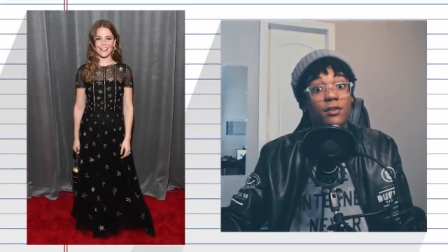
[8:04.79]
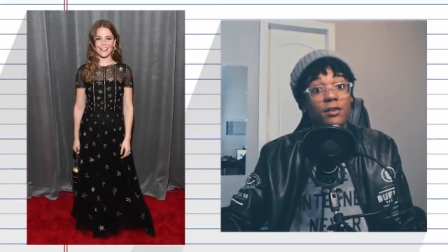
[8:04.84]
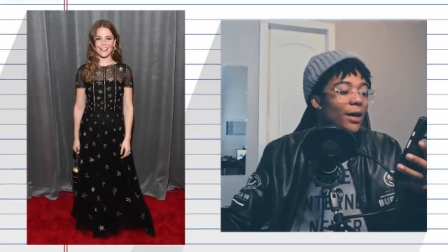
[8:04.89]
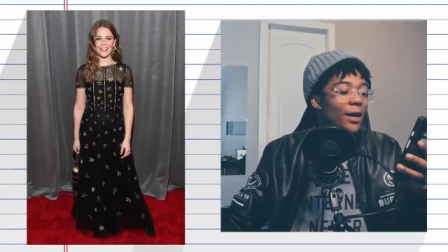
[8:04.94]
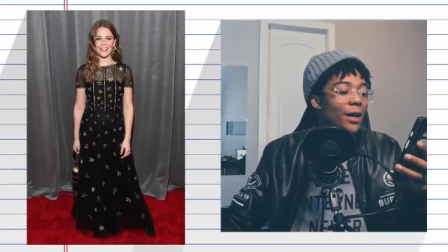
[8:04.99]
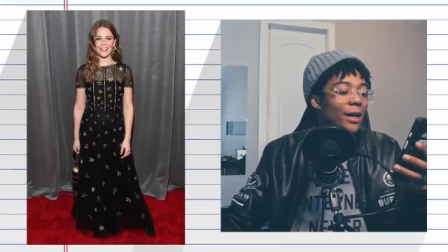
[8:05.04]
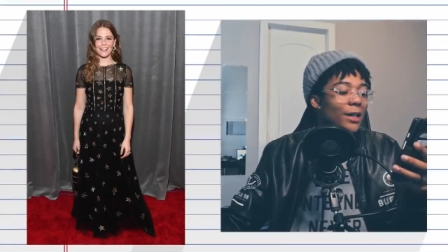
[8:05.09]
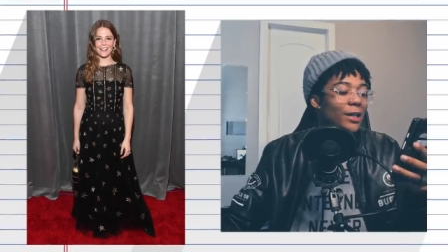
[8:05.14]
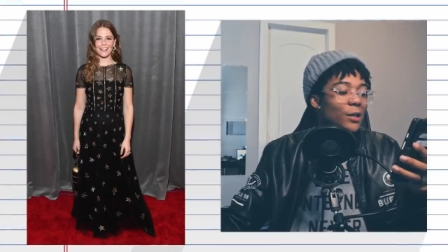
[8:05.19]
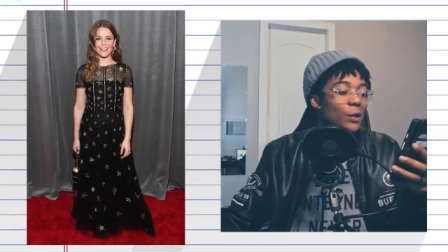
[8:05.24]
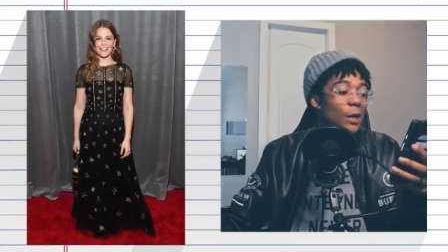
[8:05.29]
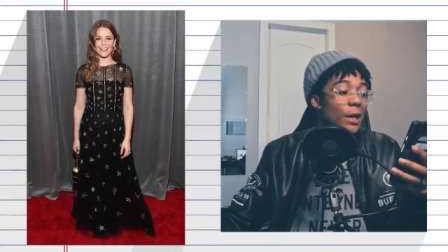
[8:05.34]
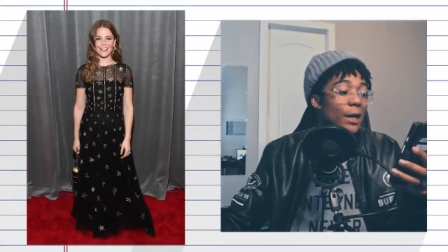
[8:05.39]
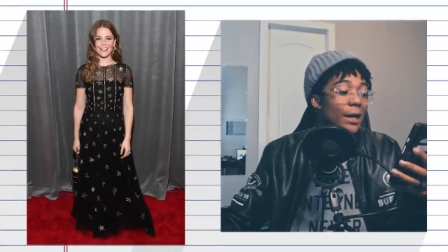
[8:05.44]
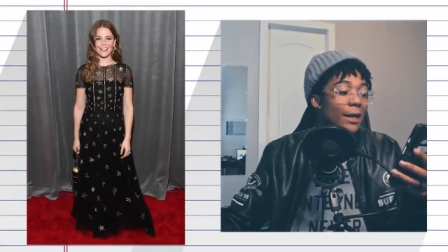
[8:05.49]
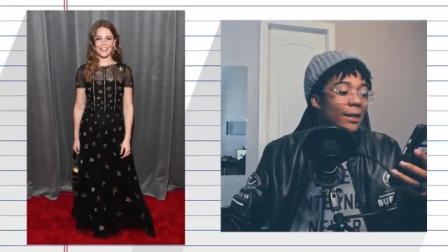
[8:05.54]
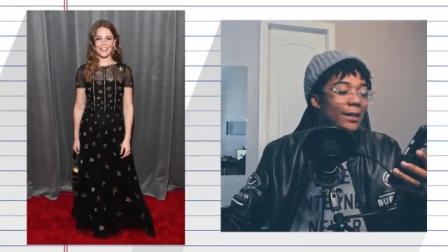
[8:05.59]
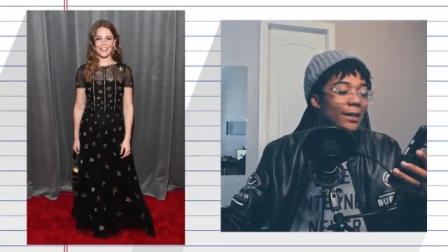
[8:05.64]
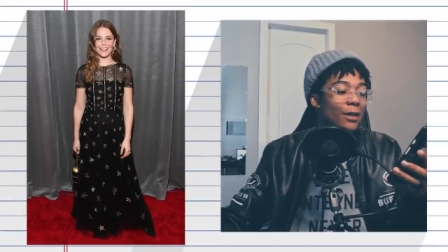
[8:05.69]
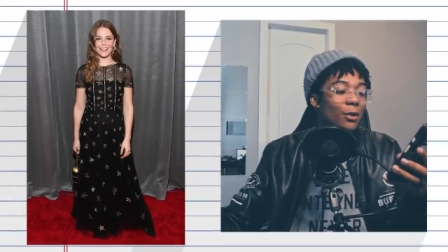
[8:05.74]
But
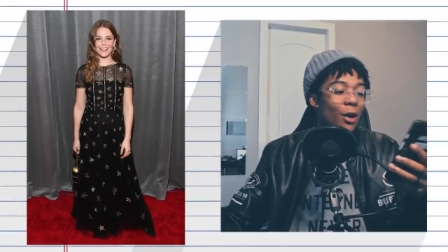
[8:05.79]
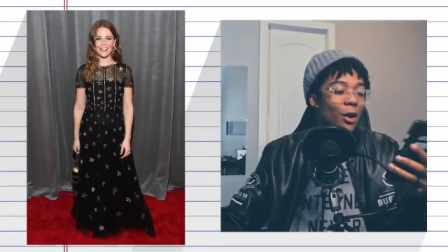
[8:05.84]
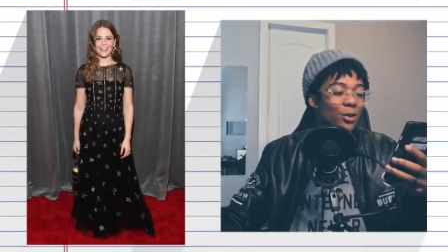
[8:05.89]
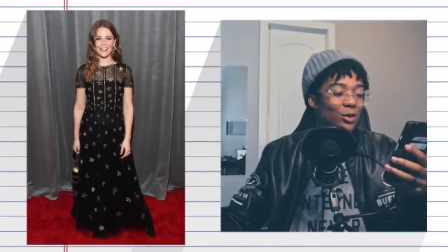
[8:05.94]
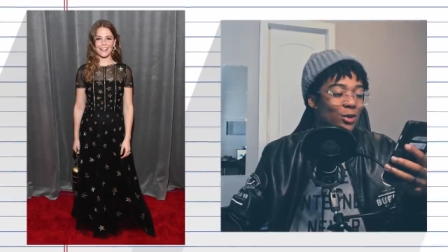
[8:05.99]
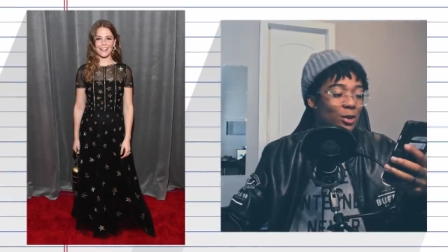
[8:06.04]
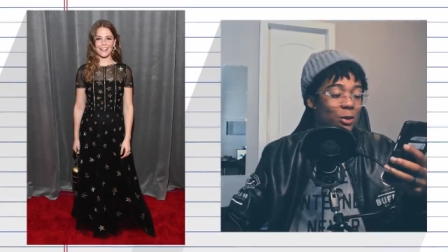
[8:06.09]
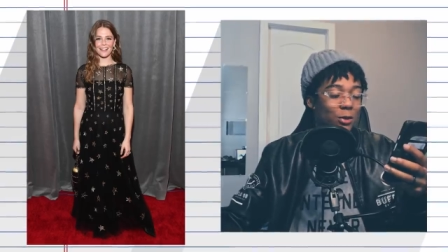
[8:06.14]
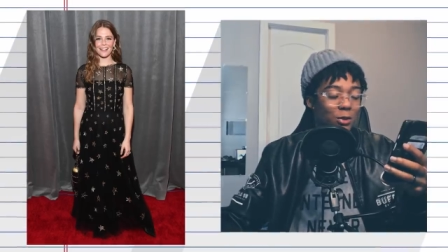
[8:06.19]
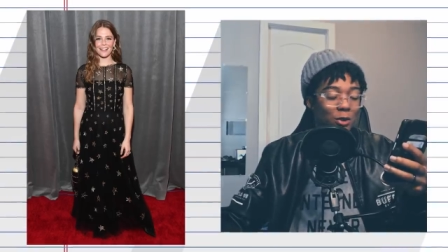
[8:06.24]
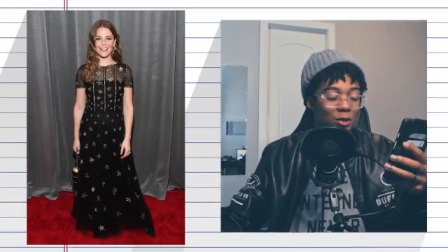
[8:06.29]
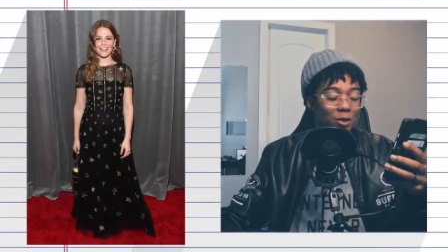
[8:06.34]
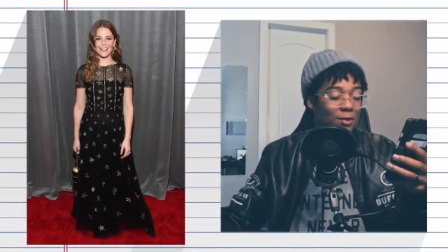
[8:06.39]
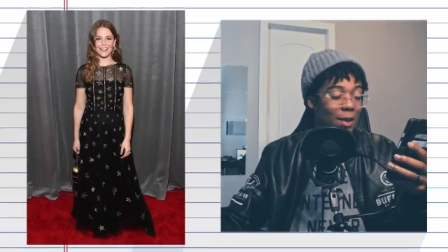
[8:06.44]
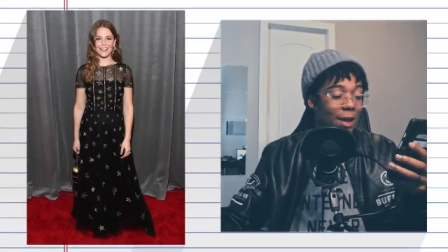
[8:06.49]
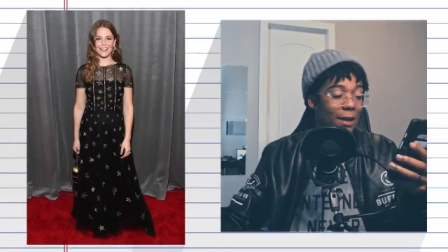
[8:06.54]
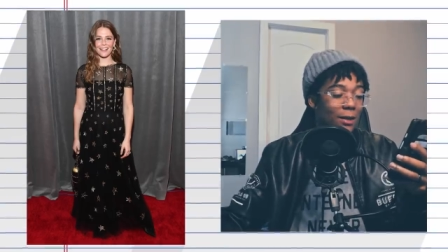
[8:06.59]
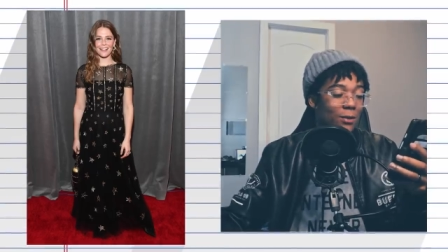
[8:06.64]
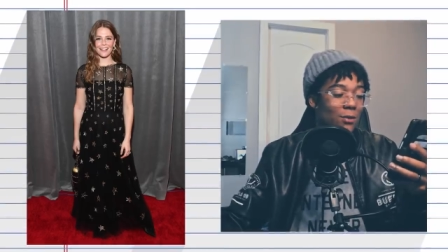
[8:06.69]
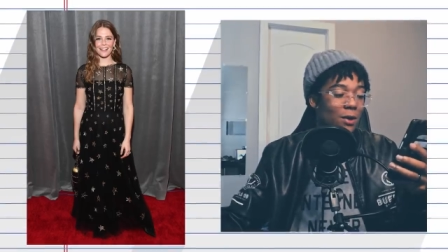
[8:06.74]
anyway, congratulations,
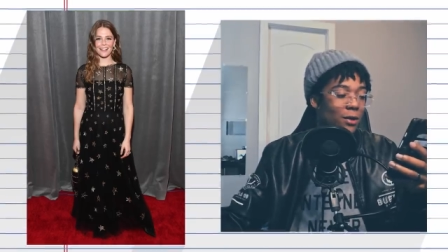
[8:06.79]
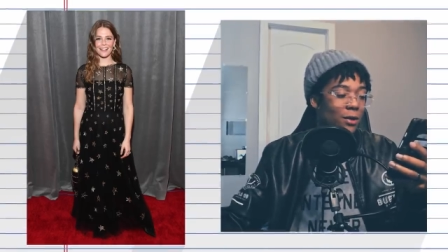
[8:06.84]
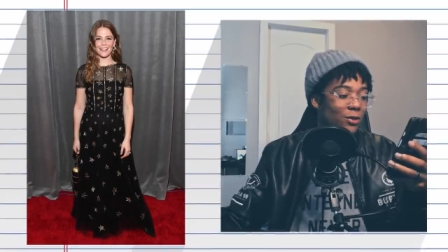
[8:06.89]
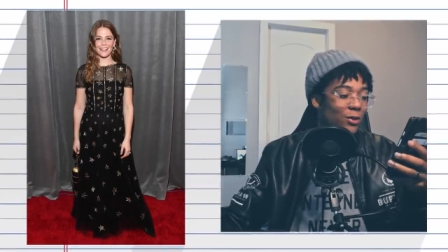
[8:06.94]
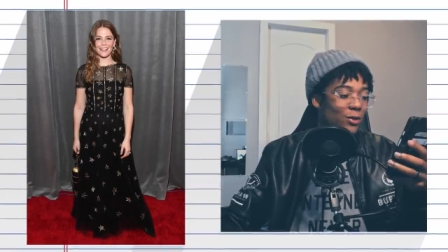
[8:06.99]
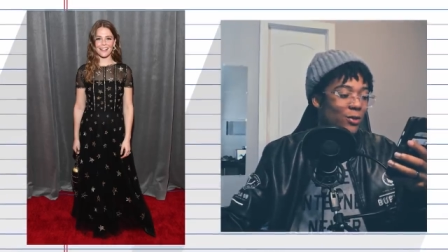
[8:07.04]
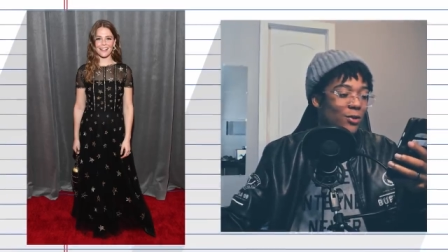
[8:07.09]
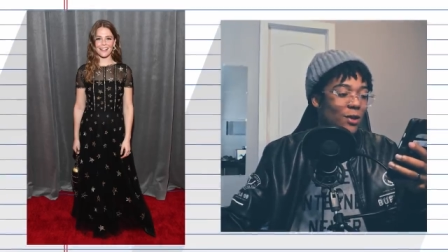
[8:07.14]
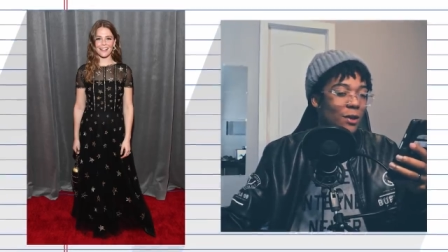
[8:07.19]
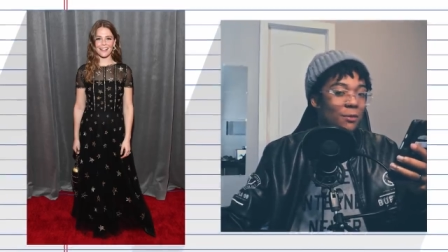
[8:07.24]
Maggie Rogers.